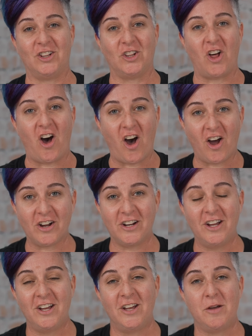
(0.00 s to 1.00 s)
long
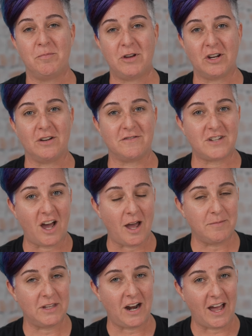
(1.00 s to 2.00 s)
period of
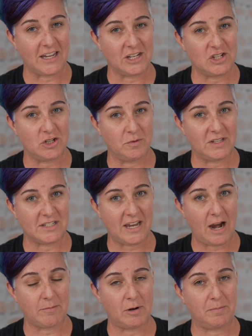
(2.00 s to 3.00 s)
time that I can shoot with this
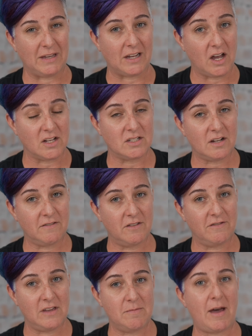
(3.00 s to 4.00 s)
camera because of
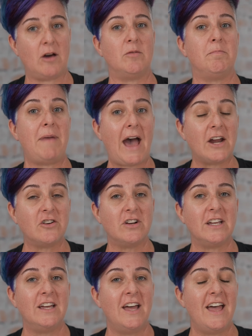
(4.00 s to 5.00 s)
the V-mount
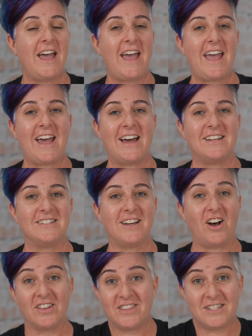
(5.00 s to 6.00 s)
battery. And
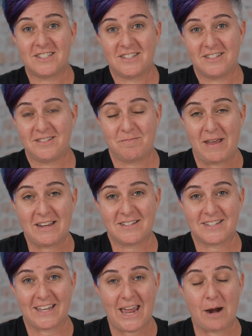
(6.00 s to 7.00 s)
this
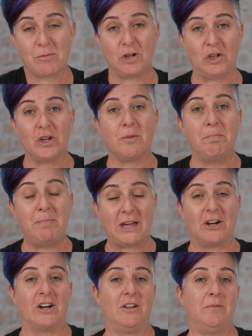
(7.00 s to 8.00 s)
makes the camera look
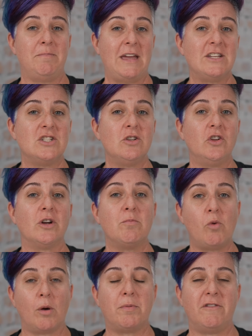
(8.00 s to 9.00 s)
bigger. It makes you look
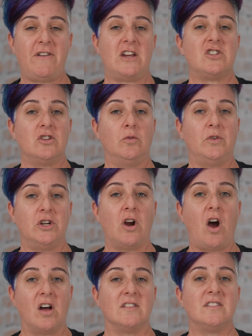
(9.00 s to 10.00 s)
more professional when you're
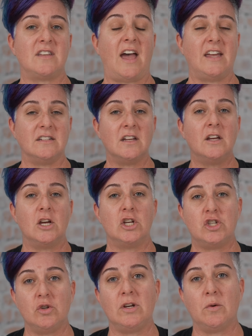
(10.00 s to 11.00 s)
on site
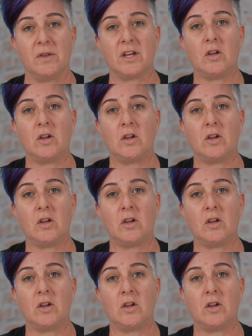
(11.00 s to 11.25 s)
shooting with a